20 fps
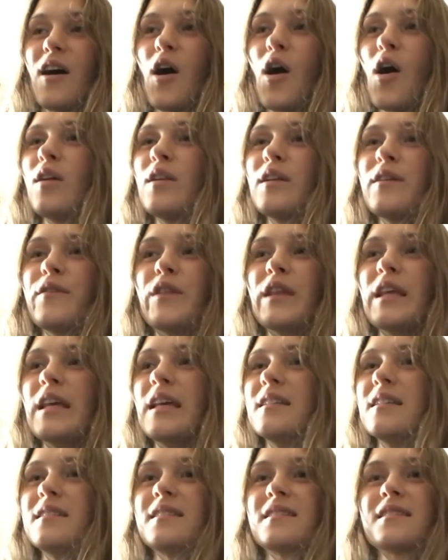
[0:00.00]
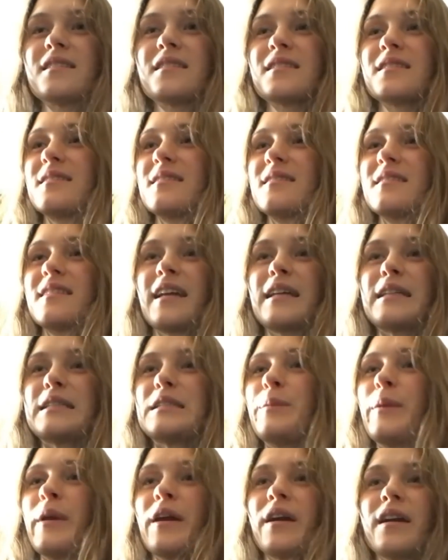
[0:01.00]
all of these
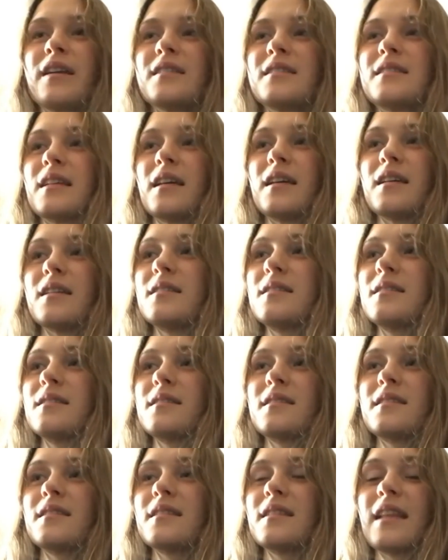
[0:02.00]
experiences,